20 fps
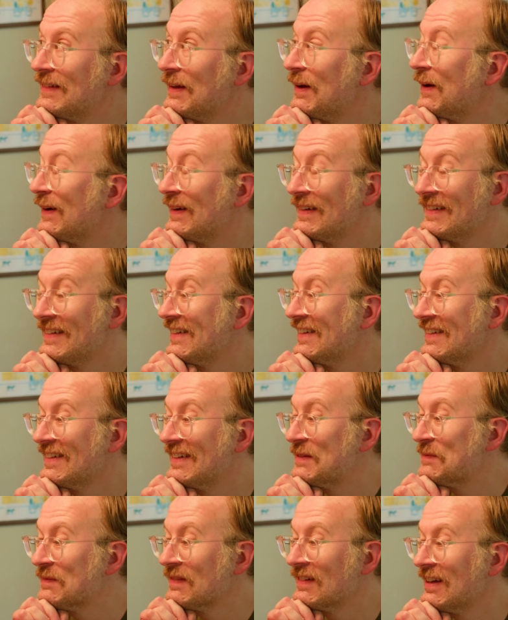No.
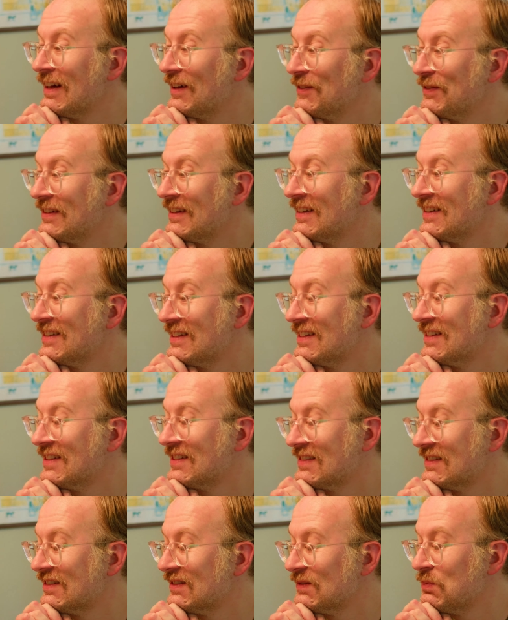My confidence
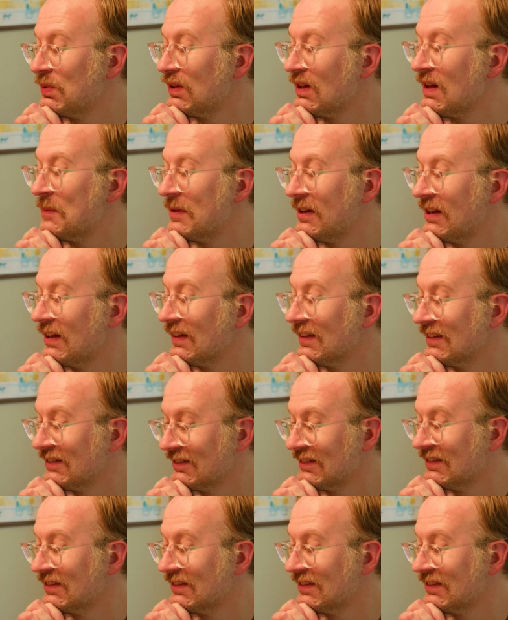is plummeting.